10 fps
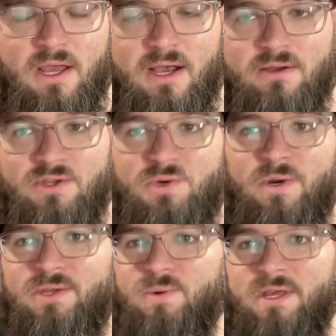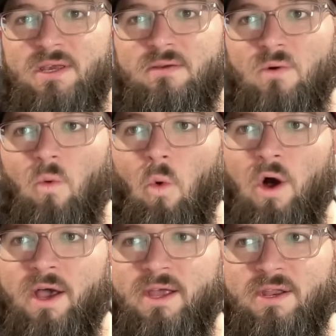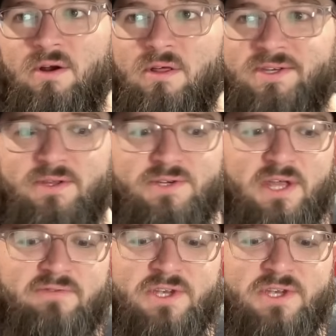2021 and all this other stuff.